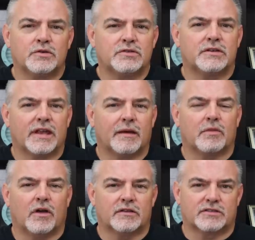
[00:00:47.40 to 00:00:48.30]
Oosterdam
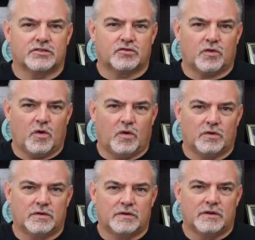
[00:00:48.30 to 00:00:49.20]
lost
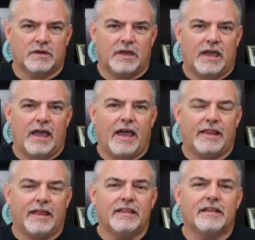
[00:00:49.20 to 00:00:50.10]
control
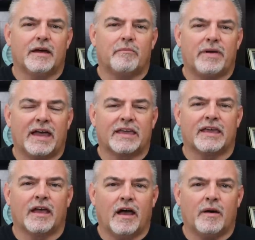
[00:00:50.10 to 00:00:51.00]
and ended up
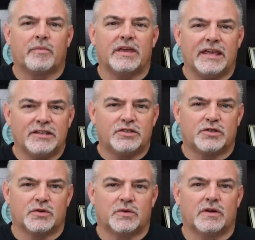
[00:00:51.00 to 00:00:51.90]
backing up
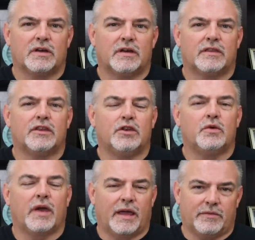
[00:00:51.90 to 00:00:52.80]
into the
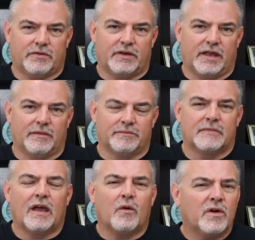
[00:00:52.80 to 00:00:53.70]
Nieuw Amsterdam.
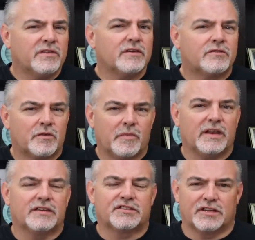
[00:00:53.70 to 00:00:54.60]
Now, it wasn't a
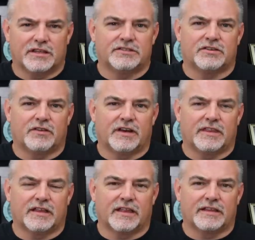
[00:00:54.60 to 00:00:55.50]
tremendous collision or
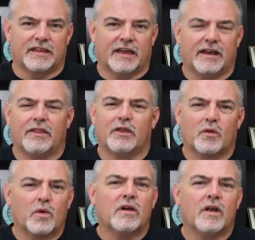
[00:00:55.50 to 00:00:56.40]
anything like that, and there
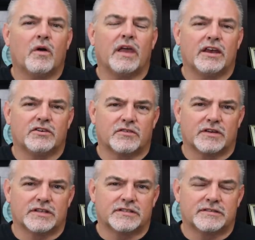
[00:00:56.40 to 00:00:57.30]
were no
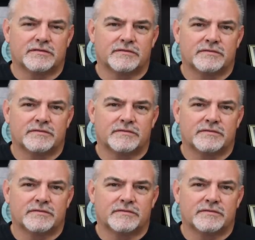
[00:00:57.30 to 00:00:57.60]
injuries,